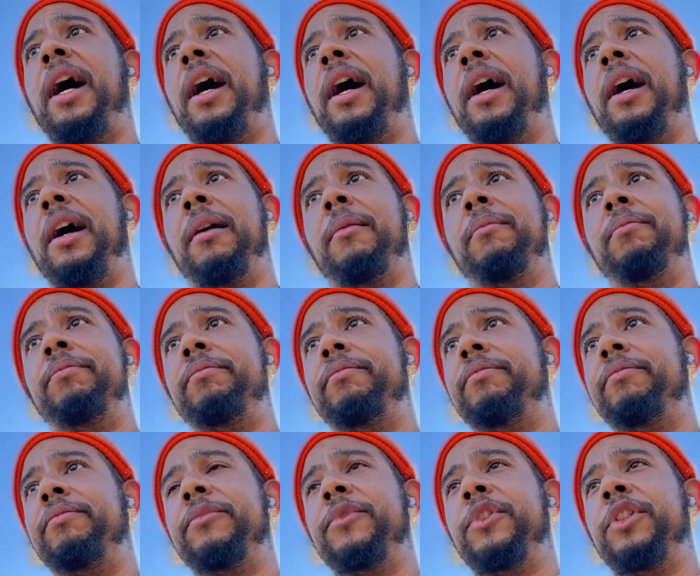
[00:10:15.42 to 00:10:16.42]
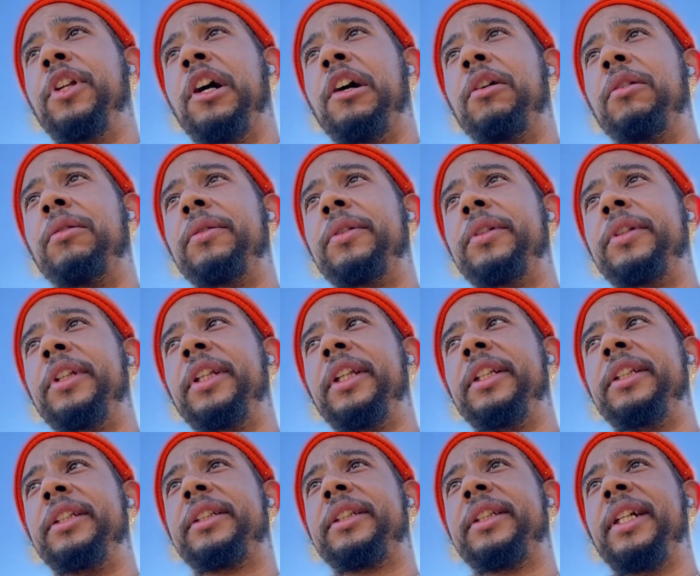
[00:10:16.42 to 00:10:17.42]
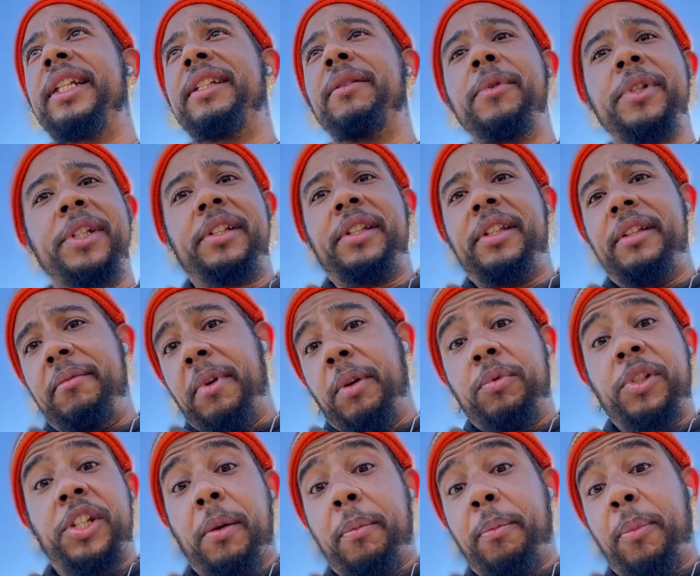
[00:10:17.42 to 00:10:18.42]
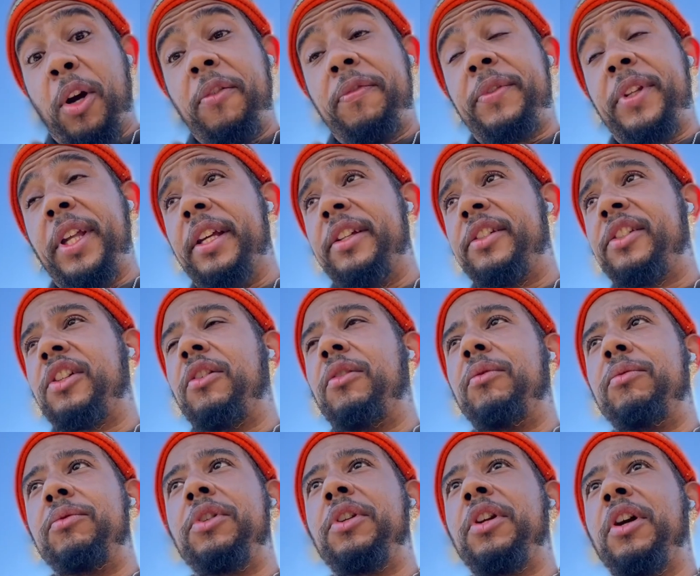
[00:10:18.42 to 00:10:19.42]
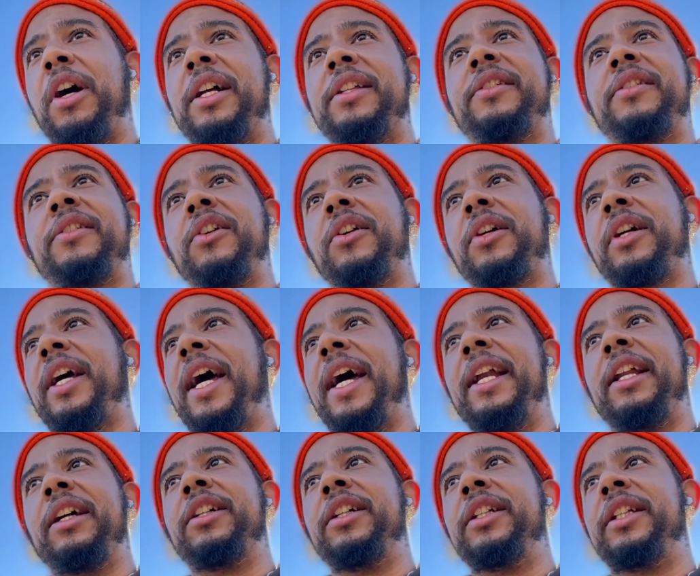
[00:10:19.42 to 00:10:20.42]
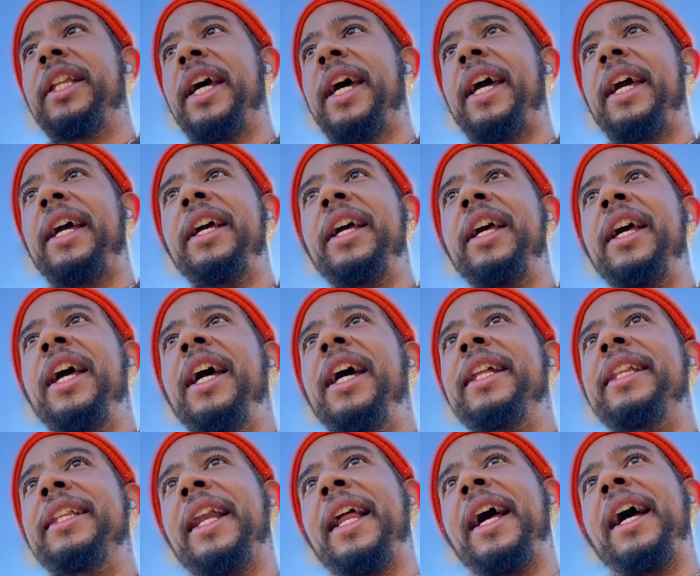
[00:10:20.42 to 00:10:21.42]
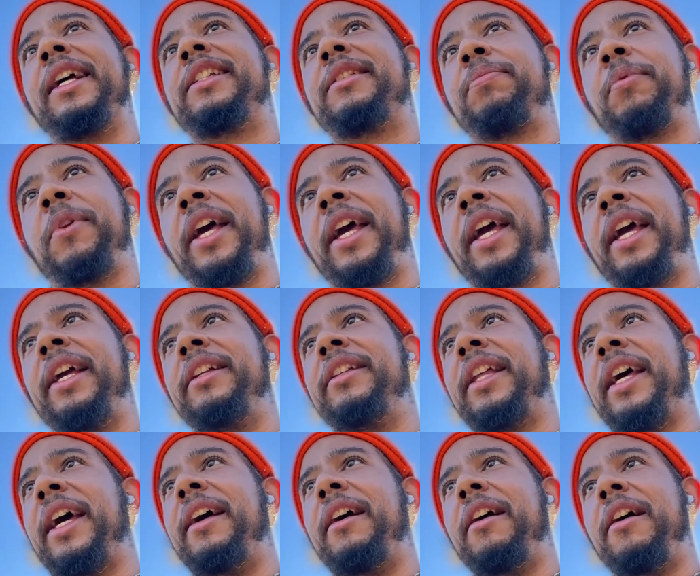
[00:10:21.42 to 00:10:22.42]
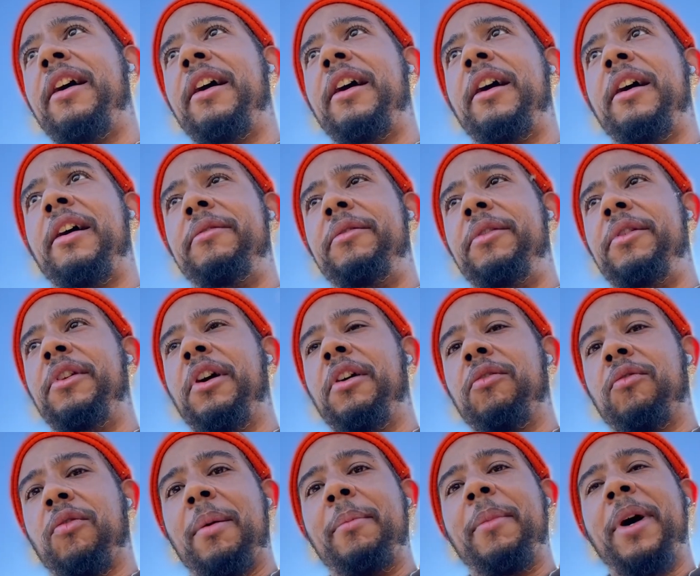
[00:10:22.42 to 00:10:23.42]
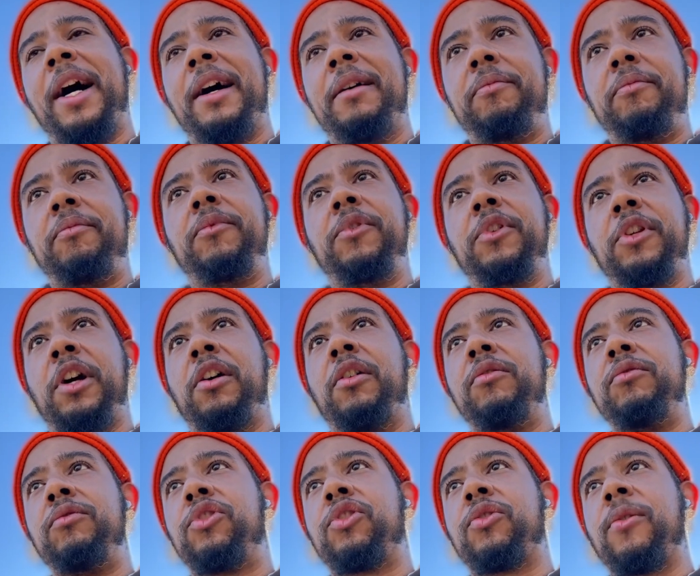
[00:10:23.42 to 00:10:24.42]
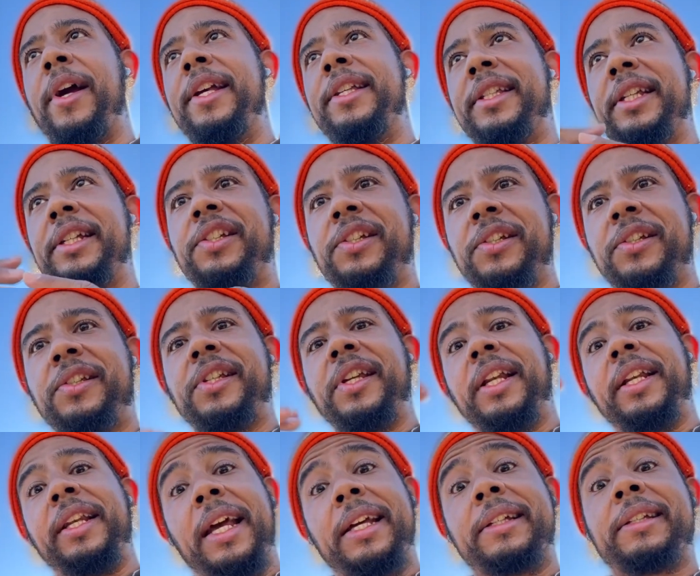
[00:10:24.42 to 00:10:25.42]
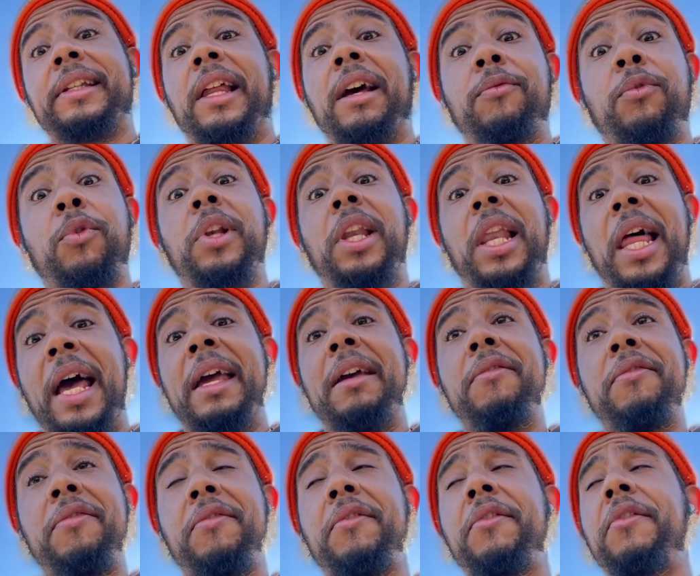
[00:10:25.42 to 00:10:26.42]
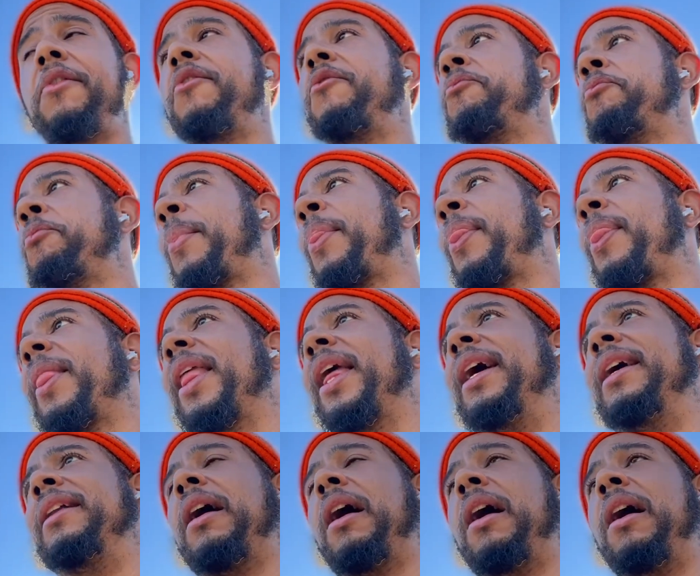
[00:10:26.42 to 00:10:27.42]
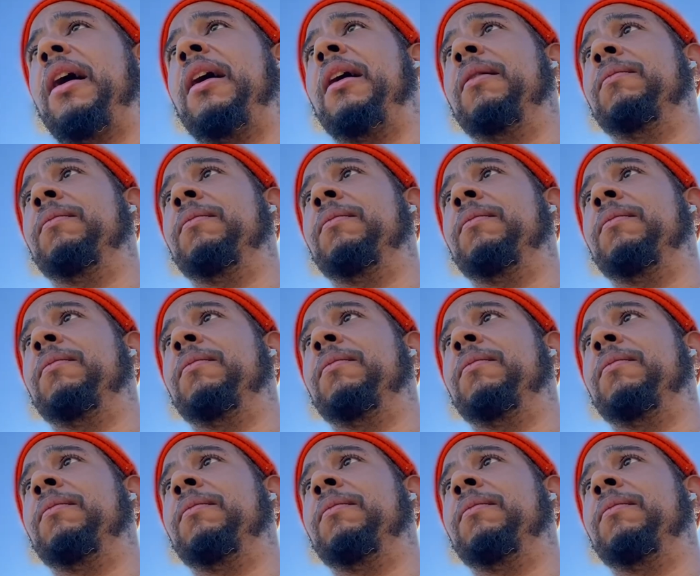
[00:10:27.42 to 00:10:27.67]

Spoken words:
you know, because it was her birthday. So, you know, I took her, had a good day. And then I explained that, you know, grandma, you know, transitioned to the next level of life. And,